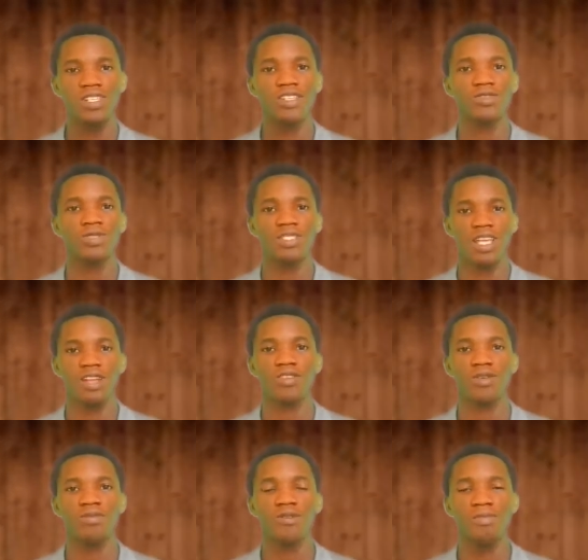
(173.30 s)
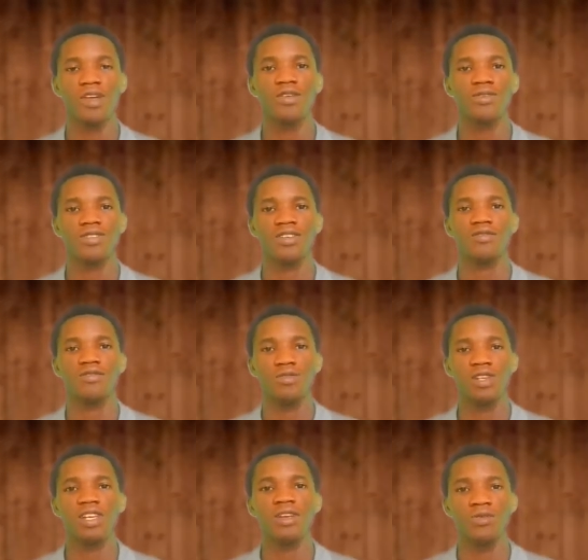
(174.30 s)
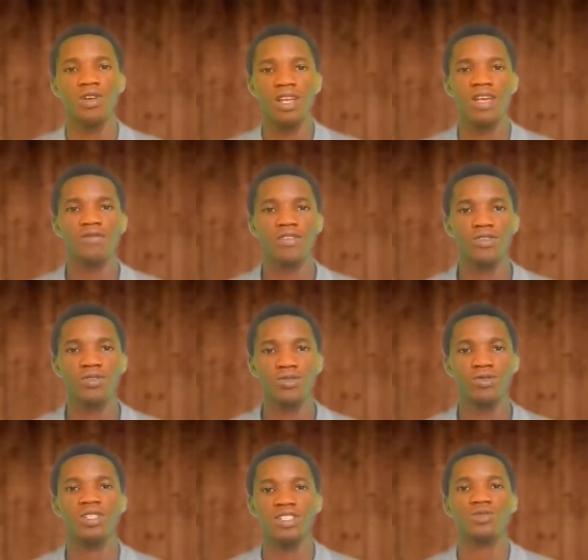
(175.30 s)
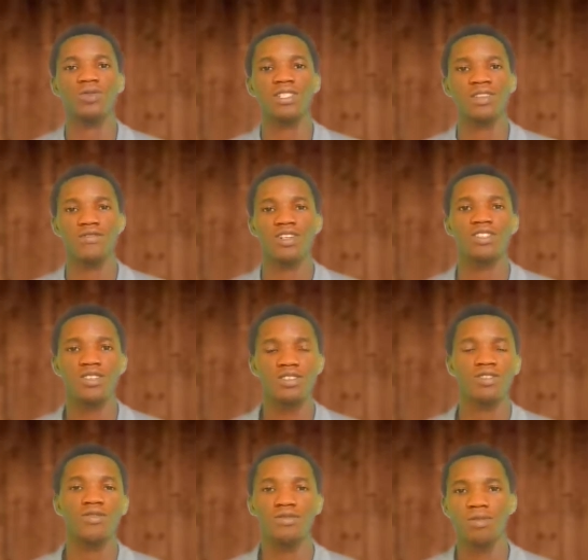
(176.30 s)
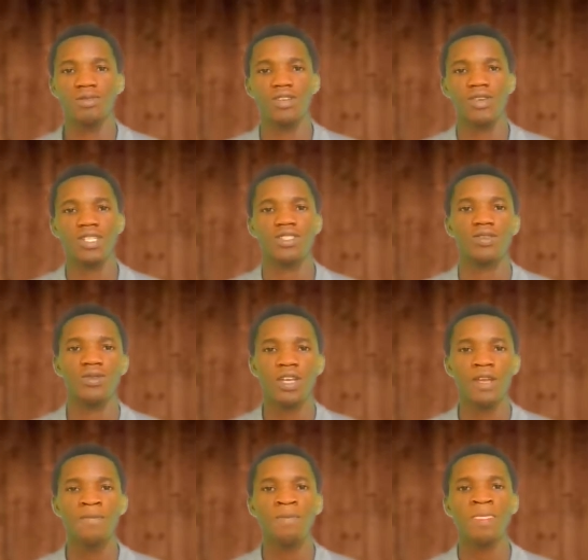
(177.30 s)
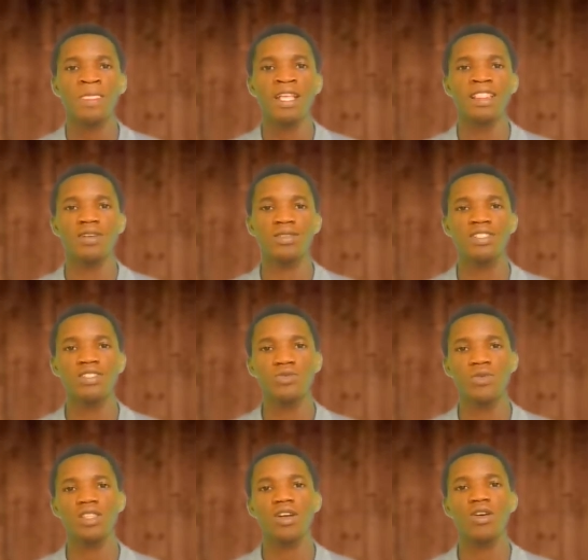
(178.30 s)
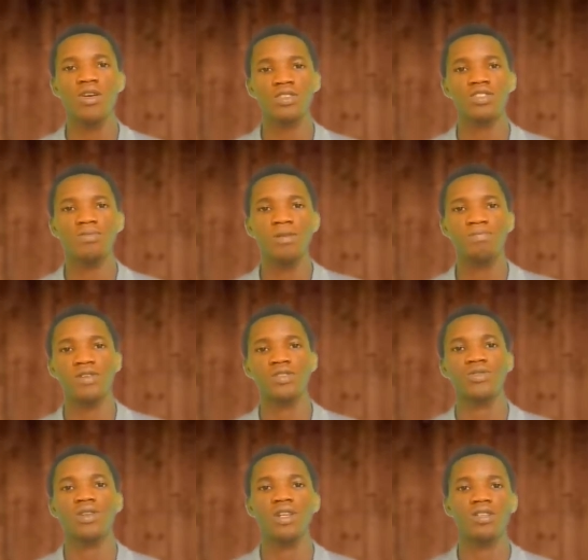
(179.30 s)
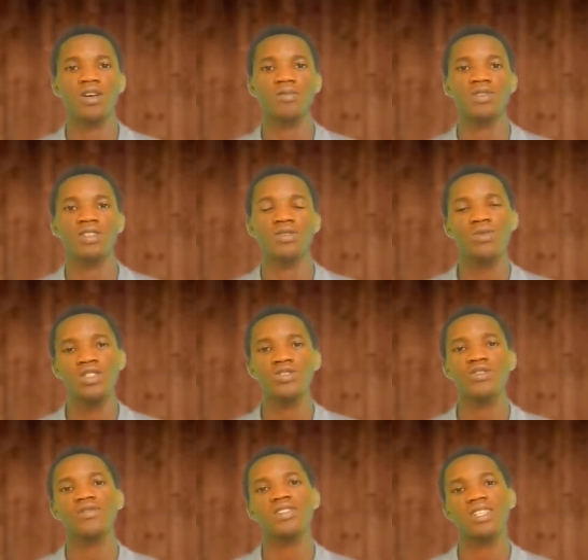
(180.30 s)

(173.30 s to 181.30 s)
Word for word: need to stand up or make yourself unique in whatever you do. This is what differentiates you from the rest, okay? Now, this is where the customer patronage comes in. Once you've